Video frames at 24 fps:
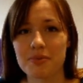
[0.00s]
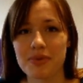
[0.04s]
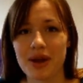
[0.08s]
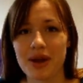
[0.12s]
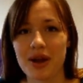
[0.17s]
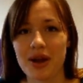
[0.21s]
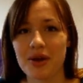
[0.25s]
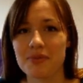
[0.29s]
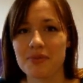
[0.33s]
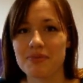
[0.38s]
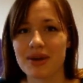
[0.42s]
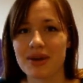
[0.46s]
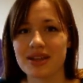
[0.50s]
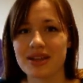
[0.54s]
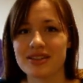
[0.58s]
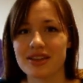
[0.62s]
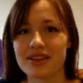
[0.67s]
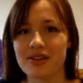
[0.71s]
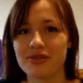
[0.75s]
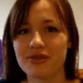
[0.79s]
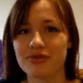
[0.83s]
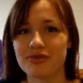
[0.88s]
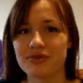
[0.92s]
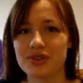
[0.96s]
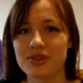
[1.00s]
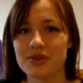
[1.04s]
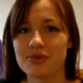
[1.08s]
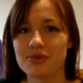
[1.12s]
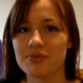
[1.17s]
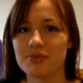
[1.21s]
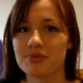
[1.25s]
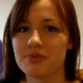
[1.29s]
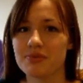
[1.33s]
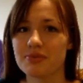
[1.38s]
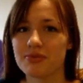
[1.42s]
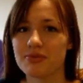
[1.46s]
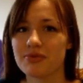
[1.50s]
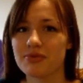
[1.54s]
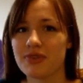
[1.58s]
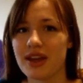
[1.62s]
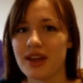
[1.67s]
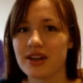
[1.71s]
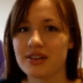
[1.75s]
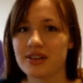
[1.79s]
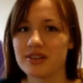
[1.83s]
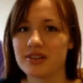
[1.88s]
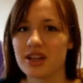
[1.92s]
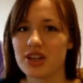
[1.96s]
compare myself to
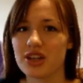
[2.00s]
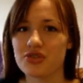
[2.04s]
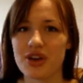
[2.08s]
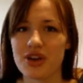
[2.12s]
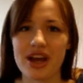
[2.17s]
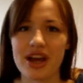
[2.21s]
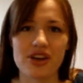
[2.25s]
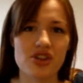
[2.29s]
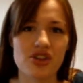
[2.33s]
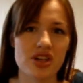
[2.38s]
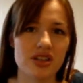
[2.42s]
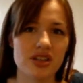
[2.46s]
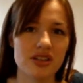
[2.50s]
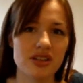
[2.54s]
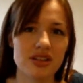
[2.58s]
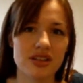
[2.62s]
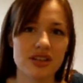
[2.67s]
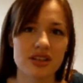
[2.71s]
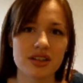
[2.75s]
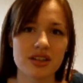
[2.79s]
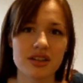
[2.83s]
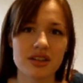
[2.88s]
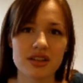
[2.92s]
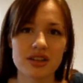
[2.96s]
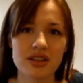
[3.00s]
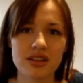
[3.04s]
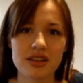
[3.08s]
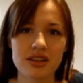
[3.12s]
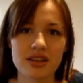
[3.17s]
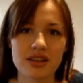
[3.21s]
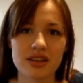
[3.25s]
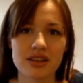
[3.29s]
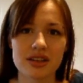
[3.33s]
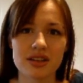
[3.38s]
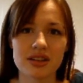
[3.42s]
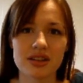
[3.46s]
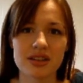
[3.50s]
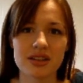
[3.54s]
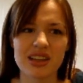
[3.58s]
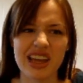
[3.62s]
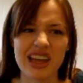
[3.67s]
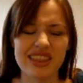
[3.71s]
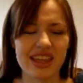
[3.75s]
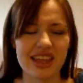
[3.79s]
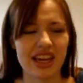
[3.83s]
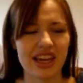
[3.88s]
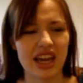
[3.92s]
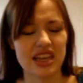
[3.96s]
Fatal Attraction?
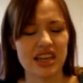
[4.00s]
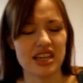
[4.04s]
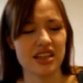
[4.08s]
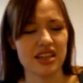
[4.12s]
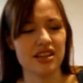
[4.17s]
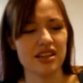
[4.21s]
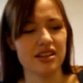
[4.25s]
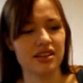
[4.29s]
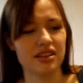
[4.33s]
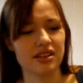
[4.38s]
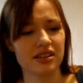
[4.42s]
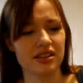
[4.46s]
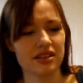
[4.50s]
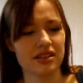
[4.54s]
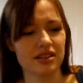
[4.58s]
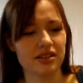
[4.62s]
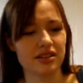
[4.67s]
I think I did.